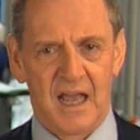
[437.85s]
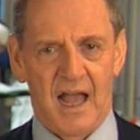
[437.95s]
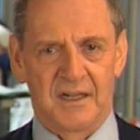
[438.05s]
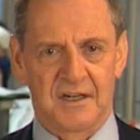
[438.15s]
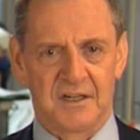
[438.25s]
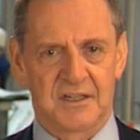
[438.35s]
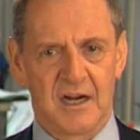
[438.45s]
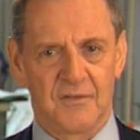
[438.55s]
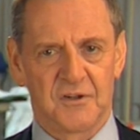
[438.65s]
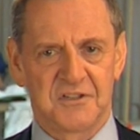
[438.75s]
and in a
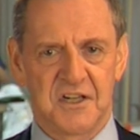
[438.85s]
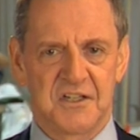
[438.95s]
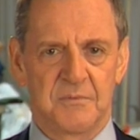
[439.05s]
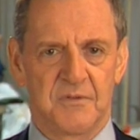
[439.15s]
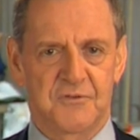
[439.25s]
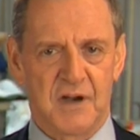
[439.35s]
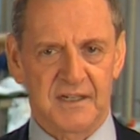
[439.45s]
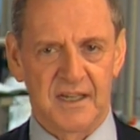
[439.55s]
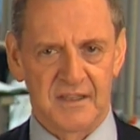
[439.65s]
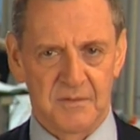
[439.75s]
careful system of
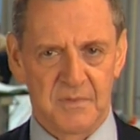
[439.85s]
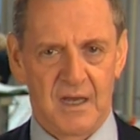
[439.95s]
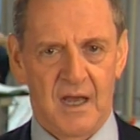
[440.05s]
tracking them,